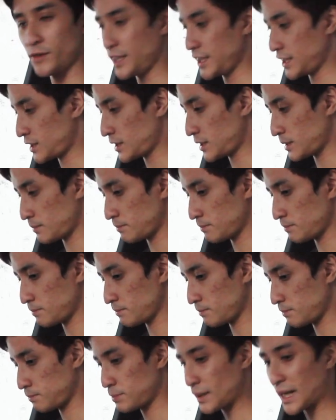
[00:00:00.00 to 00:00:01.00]
its
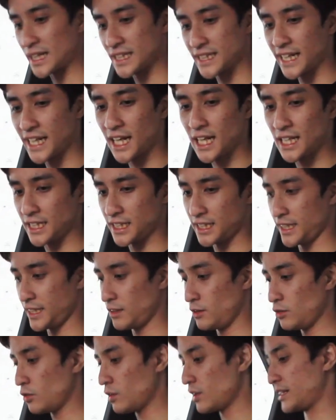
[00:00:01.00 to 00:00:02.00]
practicality
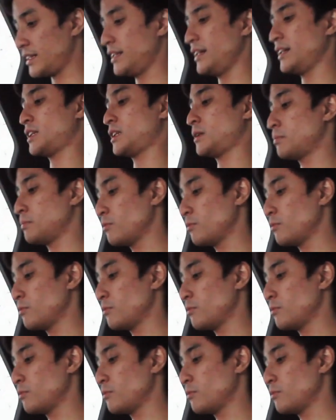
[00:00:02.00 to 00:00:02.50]
look at this